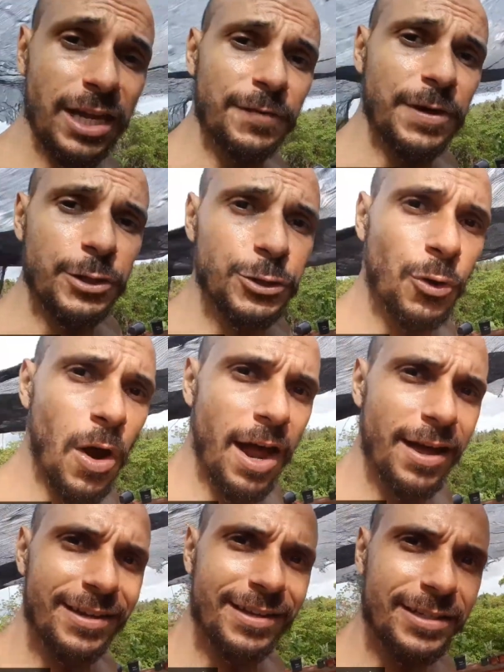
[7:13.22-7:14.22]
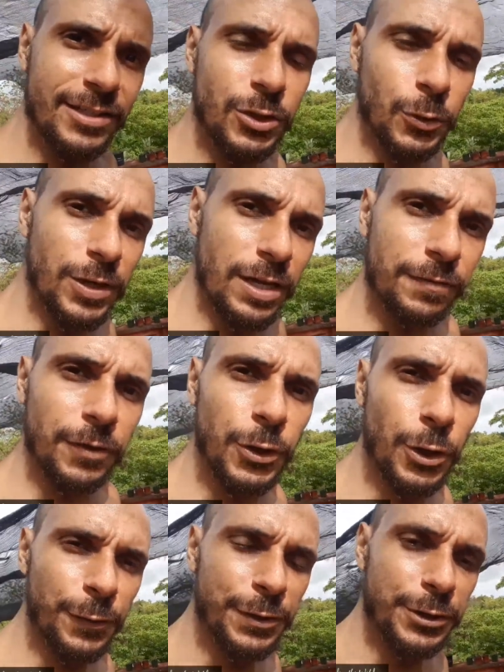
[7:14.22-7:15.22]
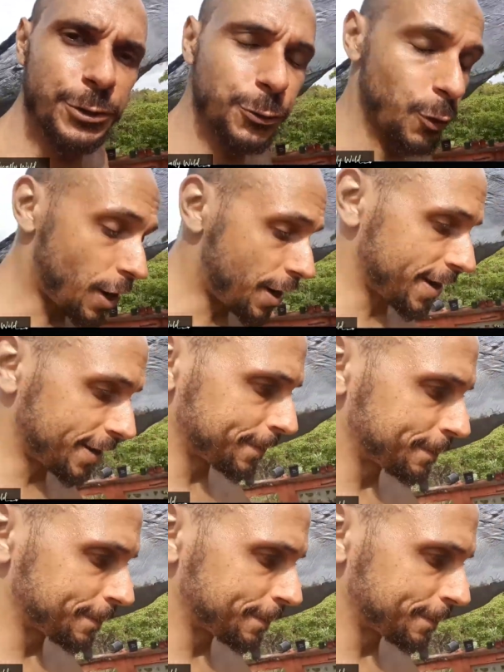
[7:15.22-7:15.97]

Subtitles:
it a try. So give the urine a try.